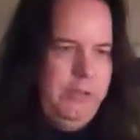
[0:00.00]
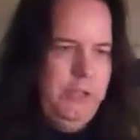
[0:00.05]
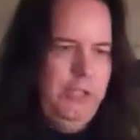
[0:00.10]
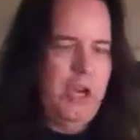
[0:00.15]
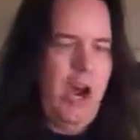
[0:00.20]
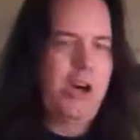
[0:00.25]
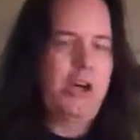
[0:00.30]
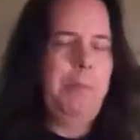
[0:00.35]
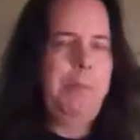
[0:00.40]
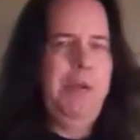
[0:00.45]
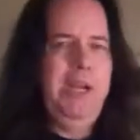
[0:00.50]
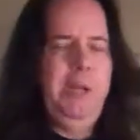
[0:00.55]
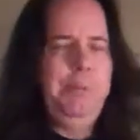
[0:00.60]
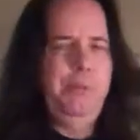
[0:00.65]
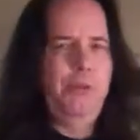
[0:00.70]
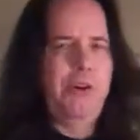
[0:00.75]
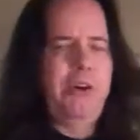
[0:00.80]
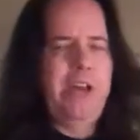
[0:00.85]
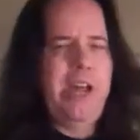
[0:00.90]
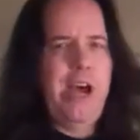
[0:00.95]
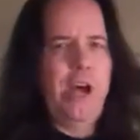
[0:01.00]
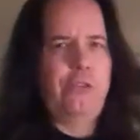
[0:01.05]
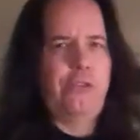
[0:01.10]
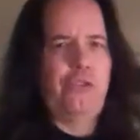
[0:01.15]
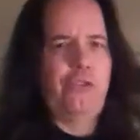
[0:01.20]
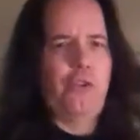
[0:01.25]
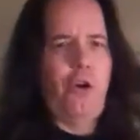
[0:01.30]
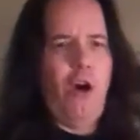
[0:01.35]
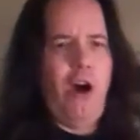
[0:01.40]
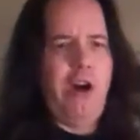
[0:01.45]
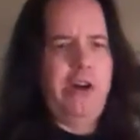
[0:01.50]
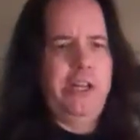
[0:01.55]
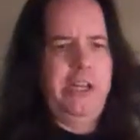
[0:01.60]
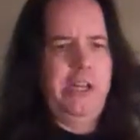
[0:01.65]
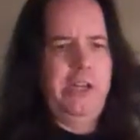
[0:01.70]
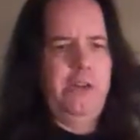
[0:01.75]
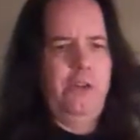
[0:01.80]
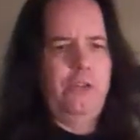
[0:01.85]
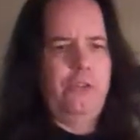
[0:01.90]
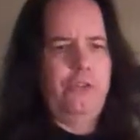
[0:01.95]
Younger people are now
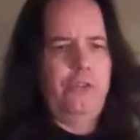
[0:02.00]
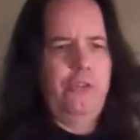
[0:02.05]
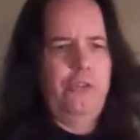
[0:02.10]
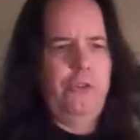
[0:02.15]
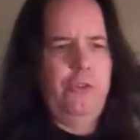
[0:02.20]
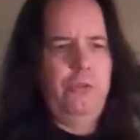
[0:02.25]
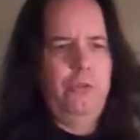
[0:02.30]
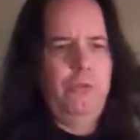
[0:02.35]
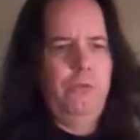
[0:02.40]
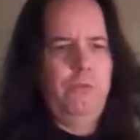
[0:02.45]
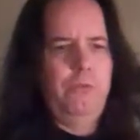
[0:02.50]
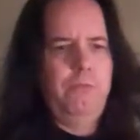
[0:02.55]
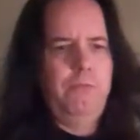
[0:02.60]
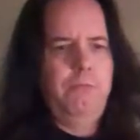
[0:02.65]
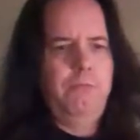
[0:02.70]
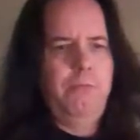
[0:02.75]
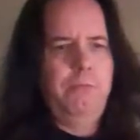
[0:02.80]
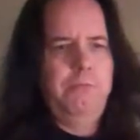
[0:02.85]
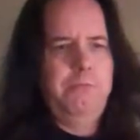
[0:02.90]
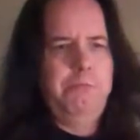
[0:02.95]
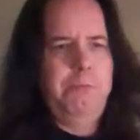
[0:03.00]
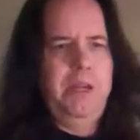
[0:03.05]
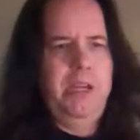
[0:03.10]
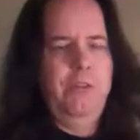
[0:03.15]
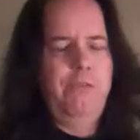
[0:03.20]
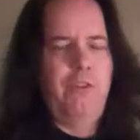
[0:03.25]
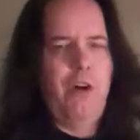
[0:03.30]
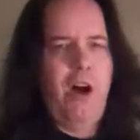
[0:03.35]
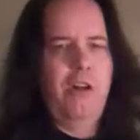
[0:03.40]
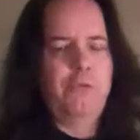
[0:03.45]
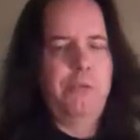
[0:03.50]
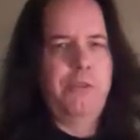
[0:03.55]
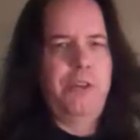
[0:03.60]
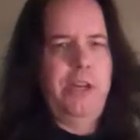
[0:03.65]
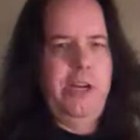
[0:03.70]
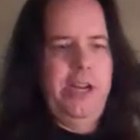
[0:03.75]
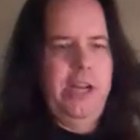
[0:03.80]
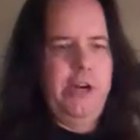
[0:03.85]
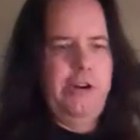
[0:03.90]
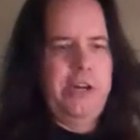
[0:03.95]
starting to be involved with
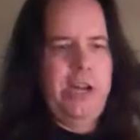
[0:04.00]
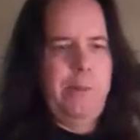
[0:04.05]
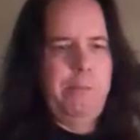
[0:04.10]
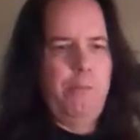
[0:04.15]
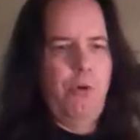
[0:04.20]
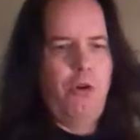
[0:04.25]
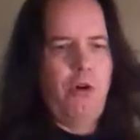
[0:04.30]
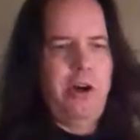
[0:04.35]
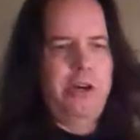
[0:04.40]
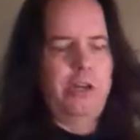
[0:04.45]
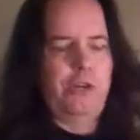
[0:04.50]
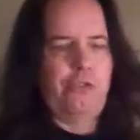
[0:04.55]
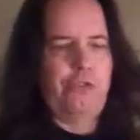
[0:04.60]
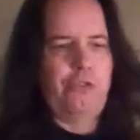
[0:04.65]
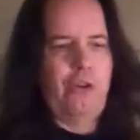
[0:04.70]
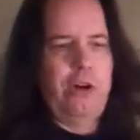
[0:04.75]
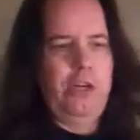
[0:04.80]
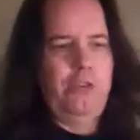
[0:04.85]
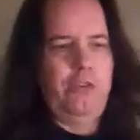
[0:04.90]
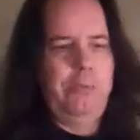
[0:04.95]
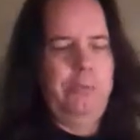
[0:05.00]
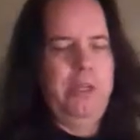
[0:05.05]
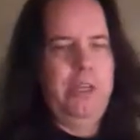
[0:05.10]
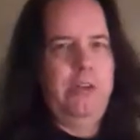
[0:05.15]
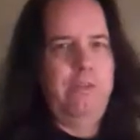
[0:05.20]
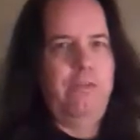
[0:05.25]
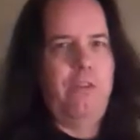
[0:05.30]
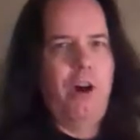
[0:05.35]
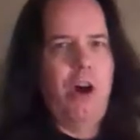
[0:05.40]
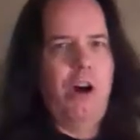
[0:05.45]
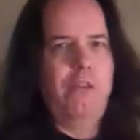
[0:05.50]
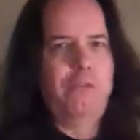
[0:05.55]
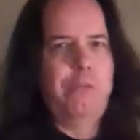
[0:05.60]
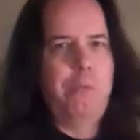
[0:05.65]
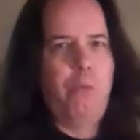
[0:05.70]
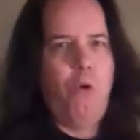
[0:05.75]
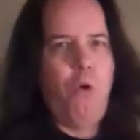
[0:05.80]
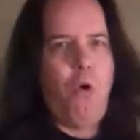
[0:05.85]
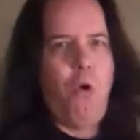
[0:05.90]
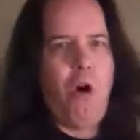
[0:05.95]
the internet more. They're starting to be involved
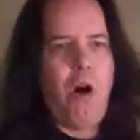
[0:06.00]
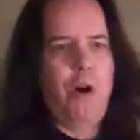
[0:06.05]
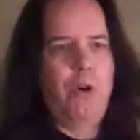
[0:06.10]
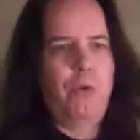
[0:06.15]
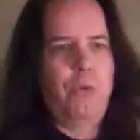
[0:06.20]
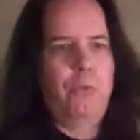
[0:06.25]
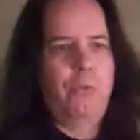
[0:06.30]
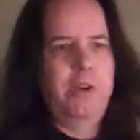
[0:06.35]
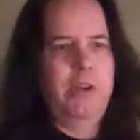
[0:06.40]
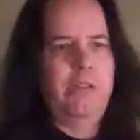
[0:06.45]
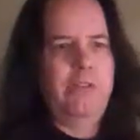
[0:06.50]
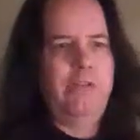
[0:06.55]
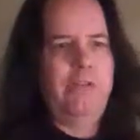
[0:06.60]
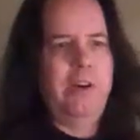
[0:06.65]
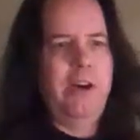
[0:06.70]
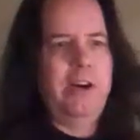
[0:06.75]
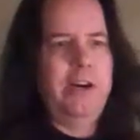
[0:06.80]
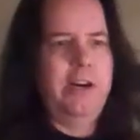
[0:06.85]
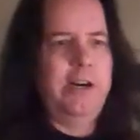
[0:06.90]
more with